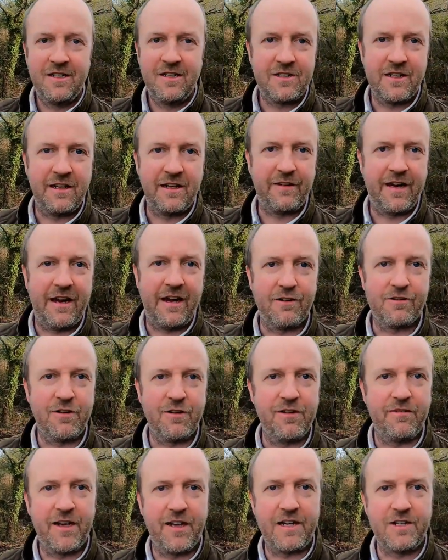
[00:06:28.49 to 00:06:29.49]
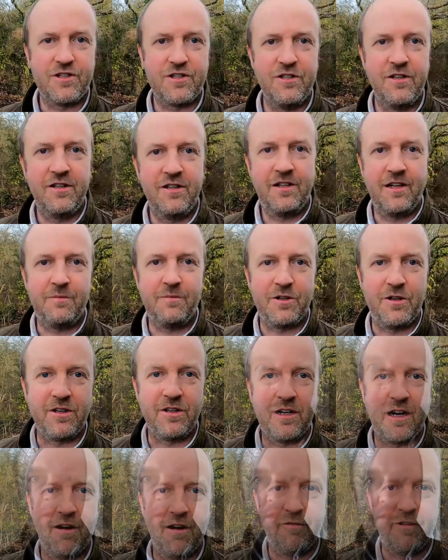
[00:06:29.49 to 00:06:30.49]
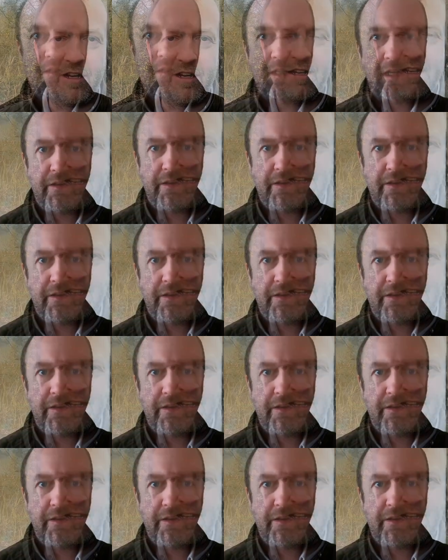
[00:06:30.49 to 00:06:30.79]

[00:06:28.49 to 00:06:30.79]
It's another house renovation I'm doing currently.